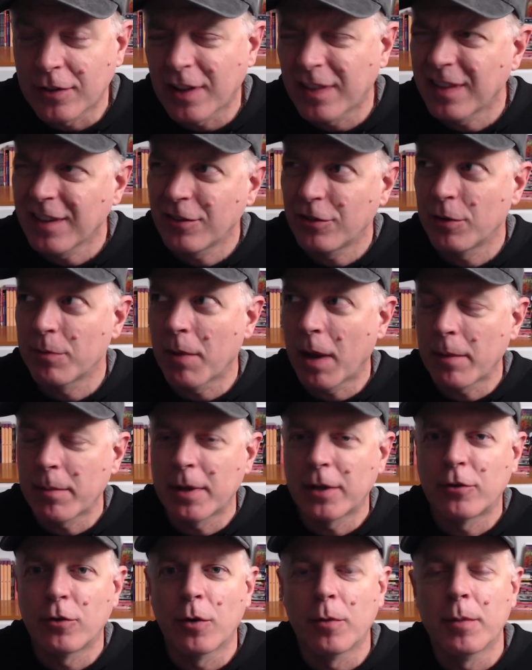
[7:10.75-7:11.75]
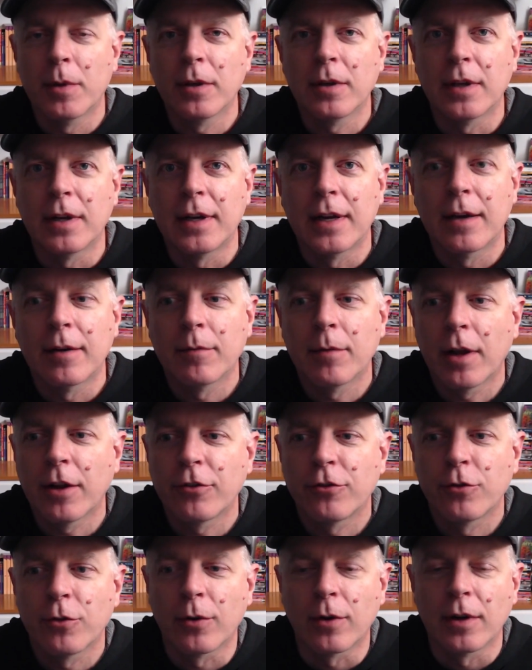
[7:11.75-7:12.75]
I think she might be to a million now. I'm not
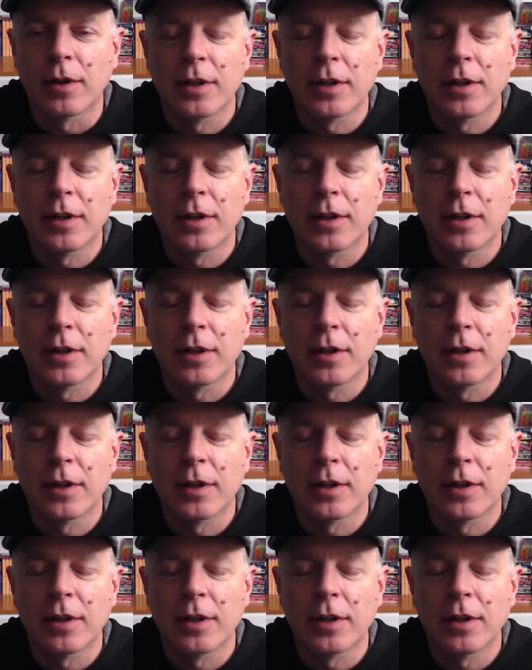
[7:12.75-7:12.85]
sure,